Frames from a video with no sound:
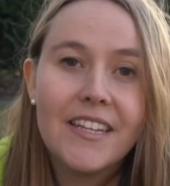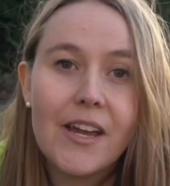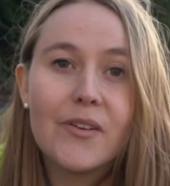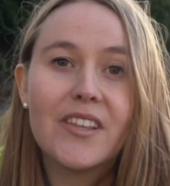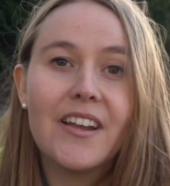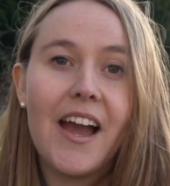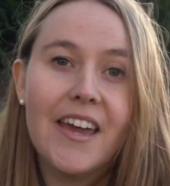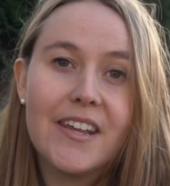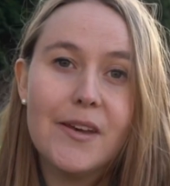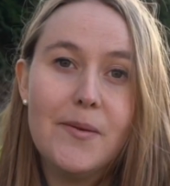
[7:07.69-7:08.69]
Now another
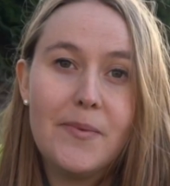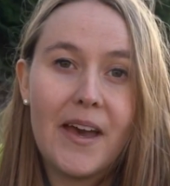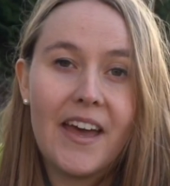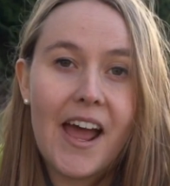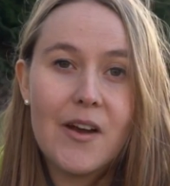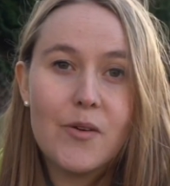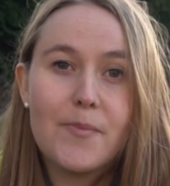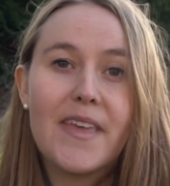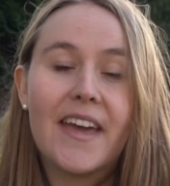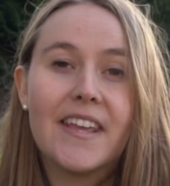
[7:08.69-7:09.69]
item that I will
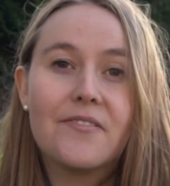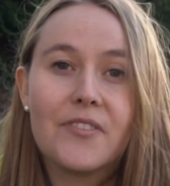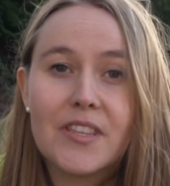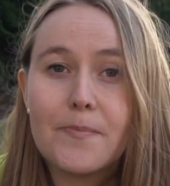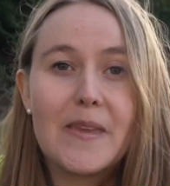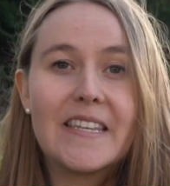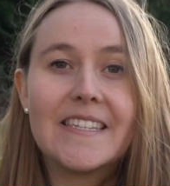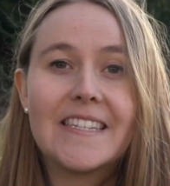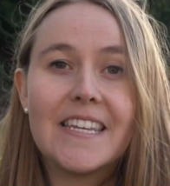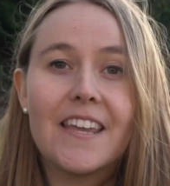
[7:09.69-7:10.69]
be getting for the
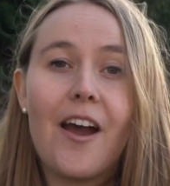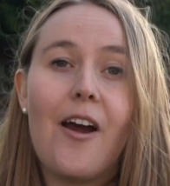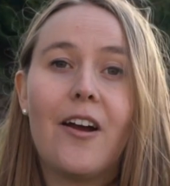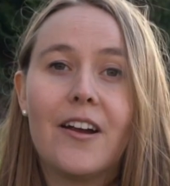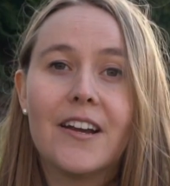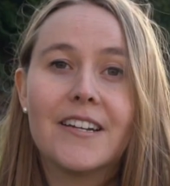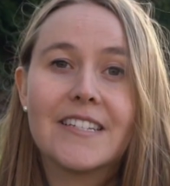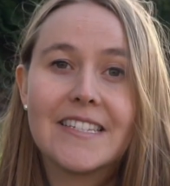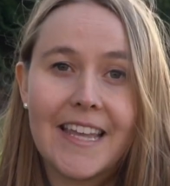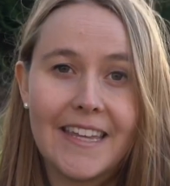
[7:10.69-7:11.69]
PCT are
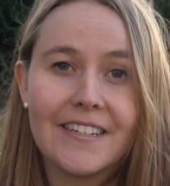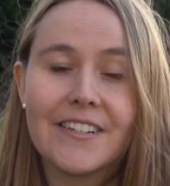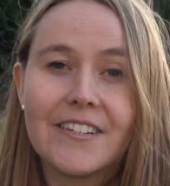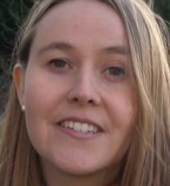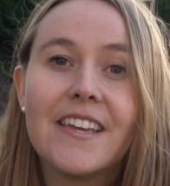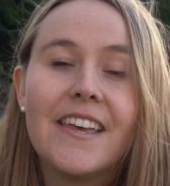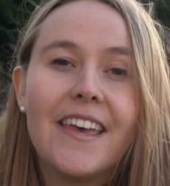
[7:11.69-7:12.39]
sandals.